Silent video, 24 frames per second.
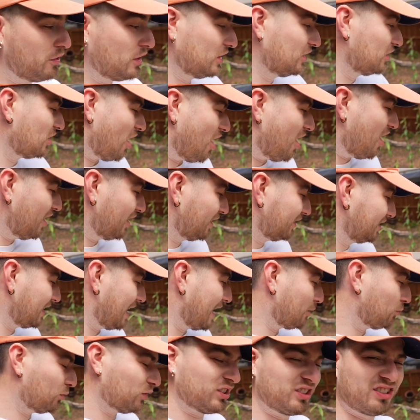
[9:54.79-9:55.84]
The dogs
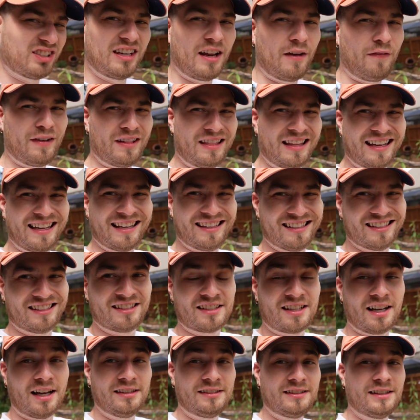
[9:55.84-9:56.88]
like will sniff it and get
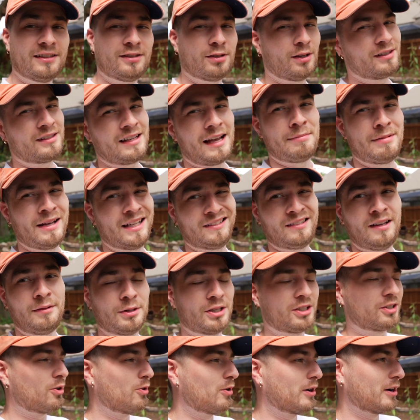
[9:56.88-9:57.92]
disgusted. So I was like, man,
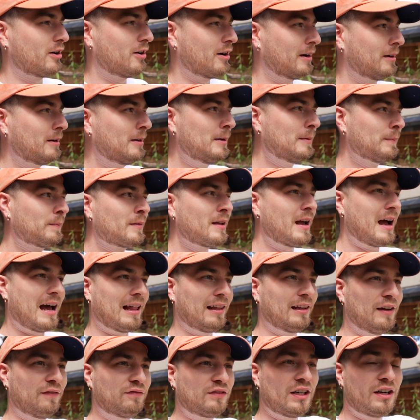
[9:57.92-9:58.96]
something's going on. I
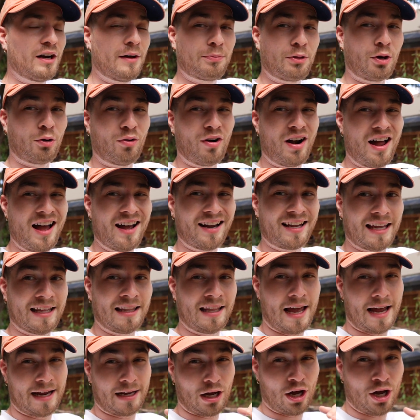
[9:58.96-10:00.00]
lifted up the rock and
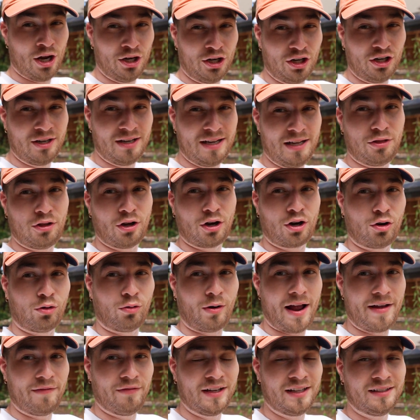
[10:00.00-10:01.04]
like underneath a
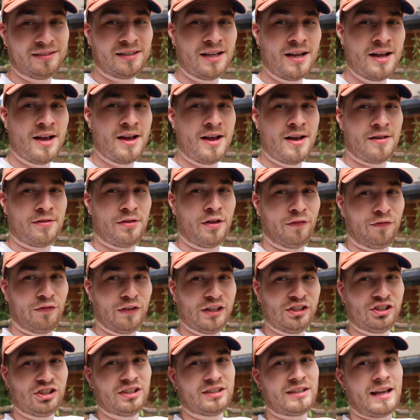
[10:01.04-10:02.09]
crevice, the
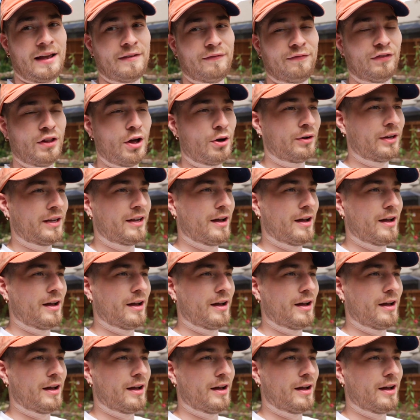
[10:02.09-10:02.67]
fish just came floating